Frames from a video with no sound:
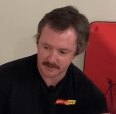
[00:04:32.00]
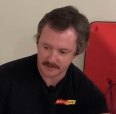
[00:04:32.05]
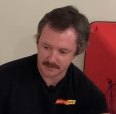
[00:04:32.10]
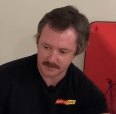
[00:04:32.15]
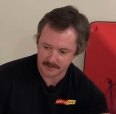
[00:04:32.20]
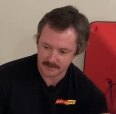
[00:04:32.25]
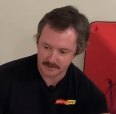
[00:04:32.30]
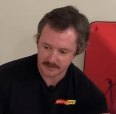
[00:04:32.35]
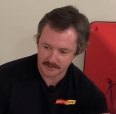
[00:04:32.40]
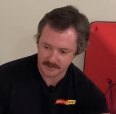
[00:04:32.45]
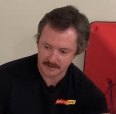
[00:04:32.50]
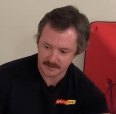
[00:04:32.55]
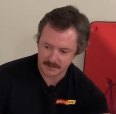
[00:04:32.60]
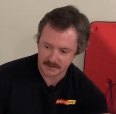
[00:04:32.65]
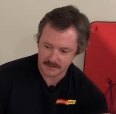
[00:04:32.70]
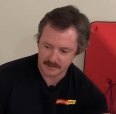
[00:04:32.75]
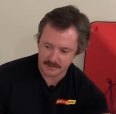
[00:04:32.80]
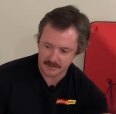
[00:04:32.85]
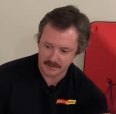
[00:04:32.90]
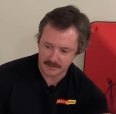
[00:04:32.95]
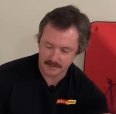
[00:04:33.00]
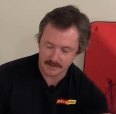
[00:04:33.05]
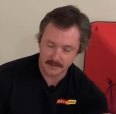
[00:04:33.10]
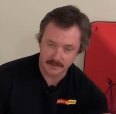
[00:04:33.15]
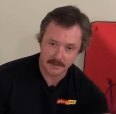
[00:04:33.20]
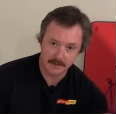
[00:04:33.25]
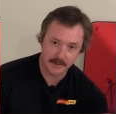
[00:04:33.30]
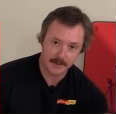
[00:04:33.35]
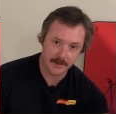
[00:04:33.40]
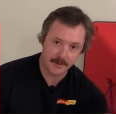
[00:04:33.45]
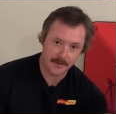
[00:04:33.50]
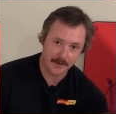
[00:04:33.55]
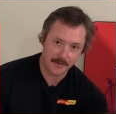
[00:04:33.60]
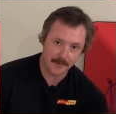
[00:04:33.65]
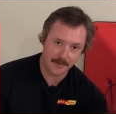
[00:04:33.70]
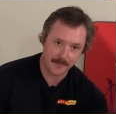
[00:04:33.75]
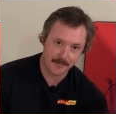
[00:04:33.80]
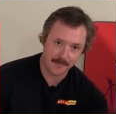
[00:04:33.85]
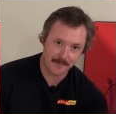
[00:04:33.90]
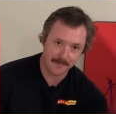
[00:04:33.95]

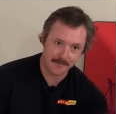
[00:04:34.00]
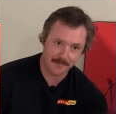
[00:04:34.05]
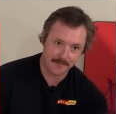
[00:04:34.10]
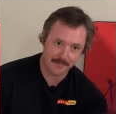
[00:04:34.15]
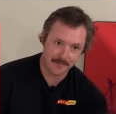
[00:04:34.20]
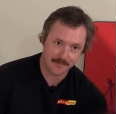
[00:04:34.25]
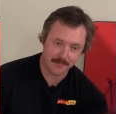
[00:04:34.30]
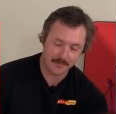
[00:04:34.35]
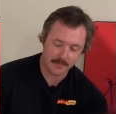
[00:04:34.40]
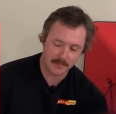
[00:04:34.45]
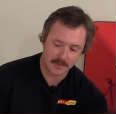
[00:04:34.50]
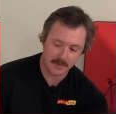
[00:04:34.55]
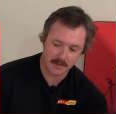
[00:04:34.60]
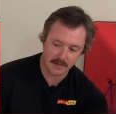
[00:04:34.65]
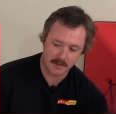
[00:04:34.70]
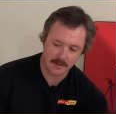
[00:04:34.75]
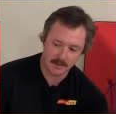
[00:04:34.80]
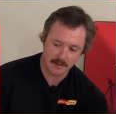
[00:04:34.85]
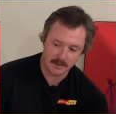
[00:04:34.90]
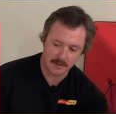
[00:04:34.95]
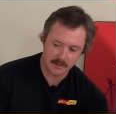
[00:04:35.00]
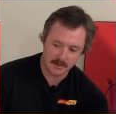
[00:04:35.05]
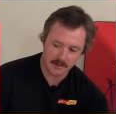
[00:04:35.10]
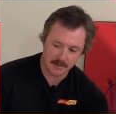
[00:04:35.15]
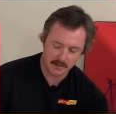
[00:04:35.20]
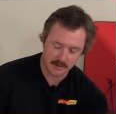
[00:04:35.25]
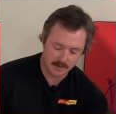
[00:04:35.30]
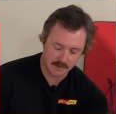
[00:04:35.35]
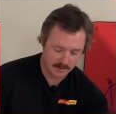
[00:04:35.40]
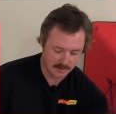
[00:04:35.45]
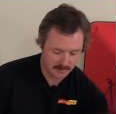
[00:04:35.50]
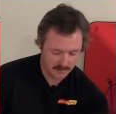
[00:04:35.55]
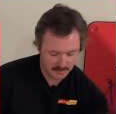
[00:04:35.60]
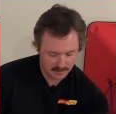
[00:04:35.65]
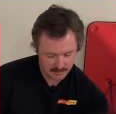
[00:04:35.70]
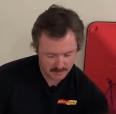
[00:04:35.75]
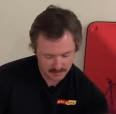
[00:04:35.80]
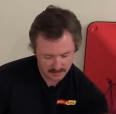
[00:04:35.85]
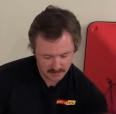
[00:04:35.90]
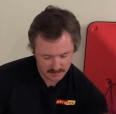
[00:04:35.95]

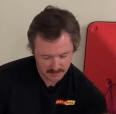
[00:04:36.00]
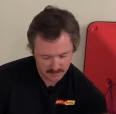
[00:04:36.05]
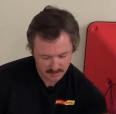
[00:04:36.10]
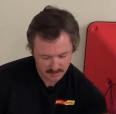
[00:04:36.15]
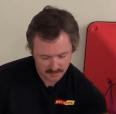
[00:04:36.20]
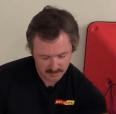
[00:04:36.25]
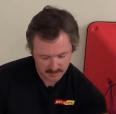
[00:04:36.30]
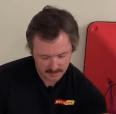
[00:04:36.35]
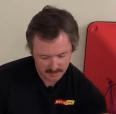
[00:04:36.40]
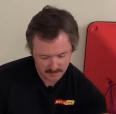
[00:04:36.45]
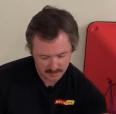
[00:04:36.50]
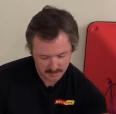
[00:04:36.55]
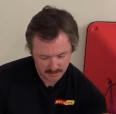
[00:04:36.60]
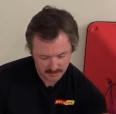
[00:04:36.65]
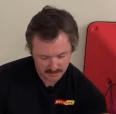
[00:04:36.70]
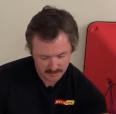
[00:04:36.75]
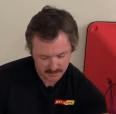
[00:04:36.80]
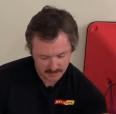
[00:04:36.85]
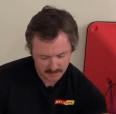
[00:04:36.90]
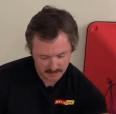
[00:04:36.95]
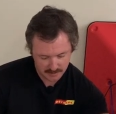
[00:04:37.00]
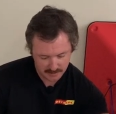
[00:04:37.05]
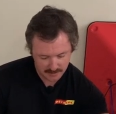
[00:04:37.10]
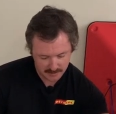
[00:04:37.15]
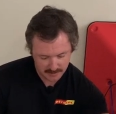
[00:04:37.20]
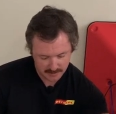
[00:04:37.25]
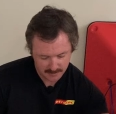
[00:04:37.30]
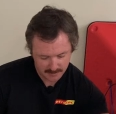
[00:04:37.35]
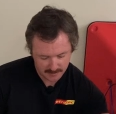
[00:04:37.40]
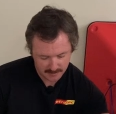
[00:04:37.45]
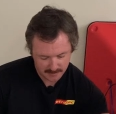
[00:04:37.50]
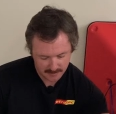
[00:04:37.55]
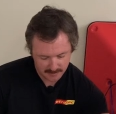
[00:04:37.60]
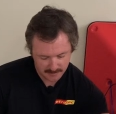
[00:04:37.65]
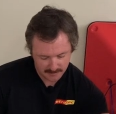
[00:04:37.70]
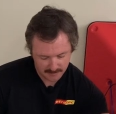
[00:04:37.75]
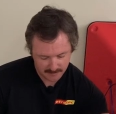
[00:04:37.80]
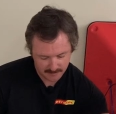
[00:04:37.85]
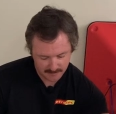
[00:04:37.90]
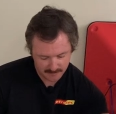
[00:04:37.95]

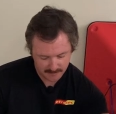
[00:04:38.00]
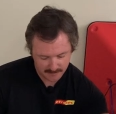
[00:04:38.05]
Nothing is said.